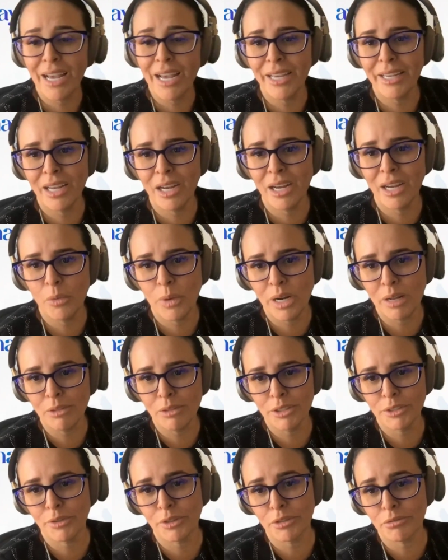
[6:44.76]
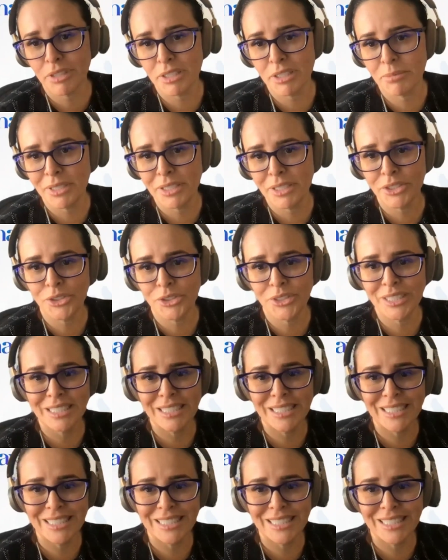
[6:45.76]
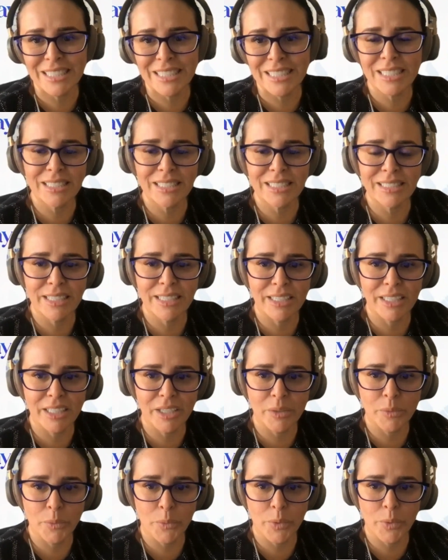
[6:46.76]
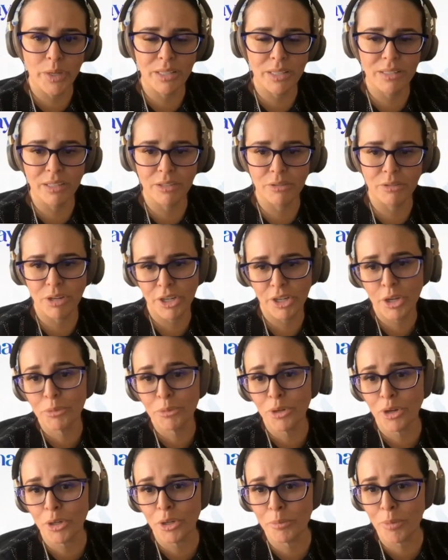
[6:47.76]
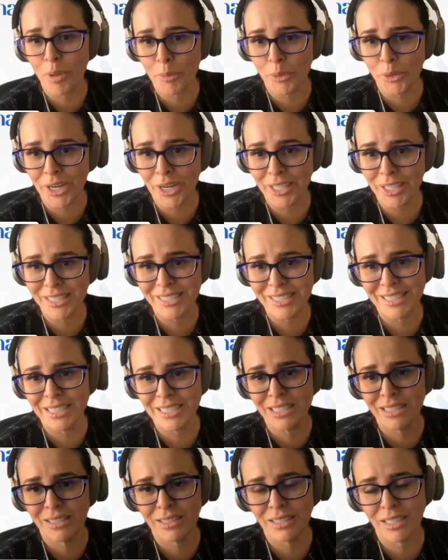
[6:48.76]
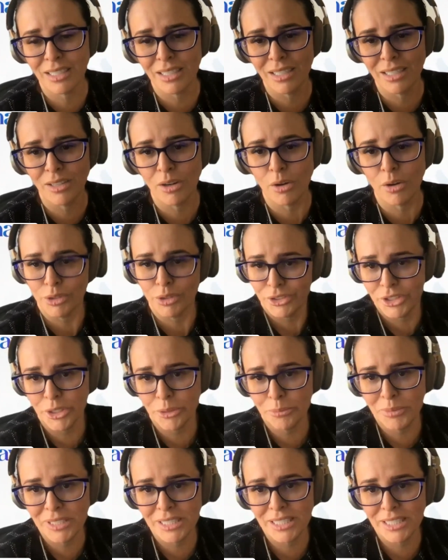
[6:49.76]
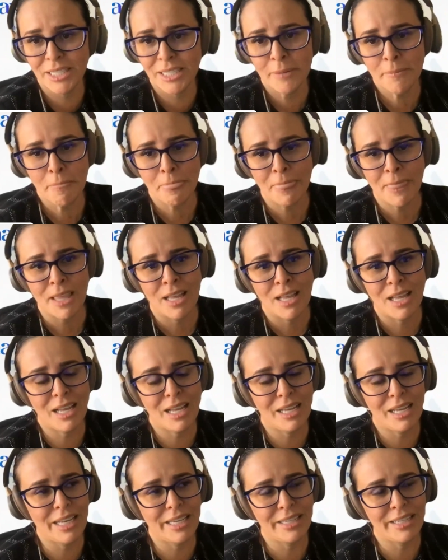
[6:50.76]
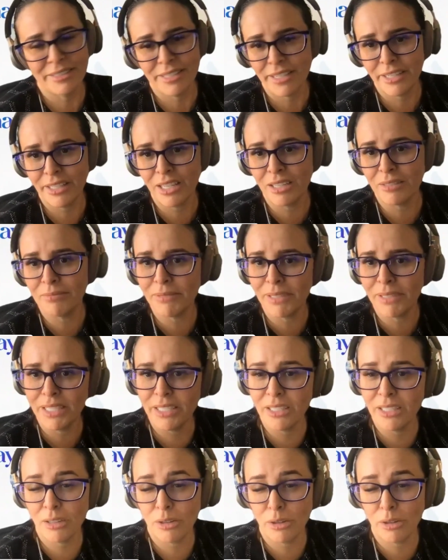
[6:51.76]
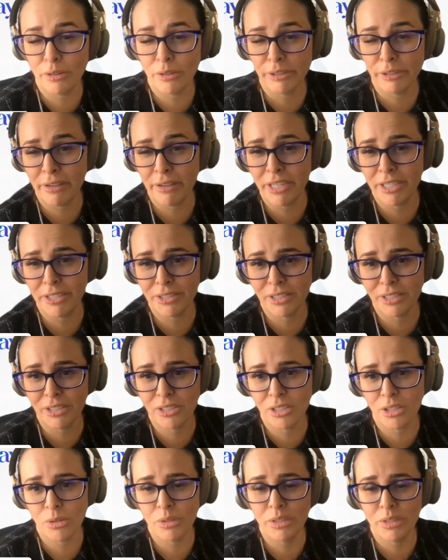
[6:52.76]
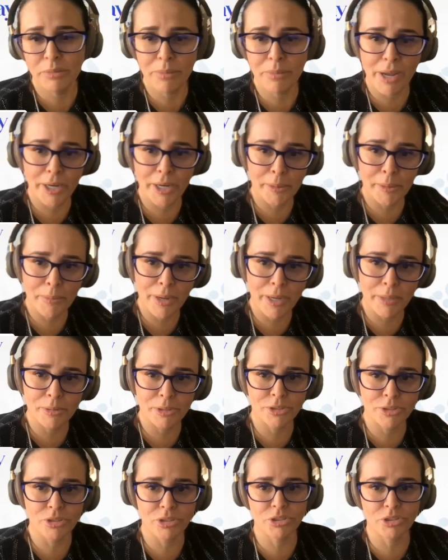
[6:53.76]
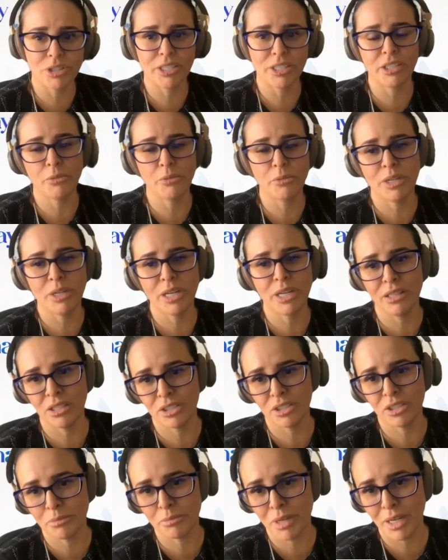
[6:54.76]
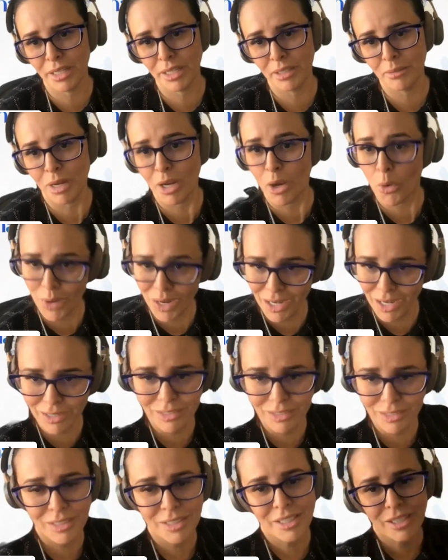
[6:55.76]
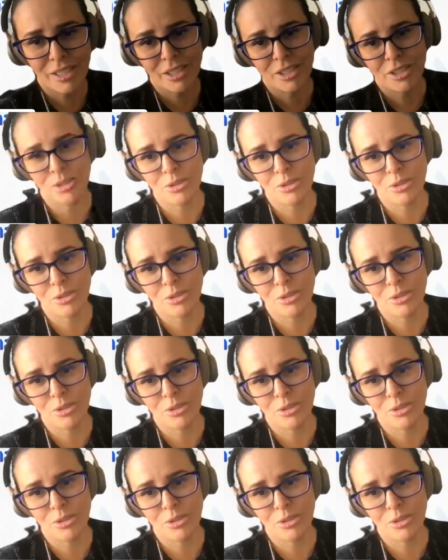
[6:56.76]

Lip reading: AI and wearables for respiratory diseases, starting with chronic obstructive pulmonary disease, or COPD. And I started a company over 5 years ago, inspired by personal tragedy when I lost my abuela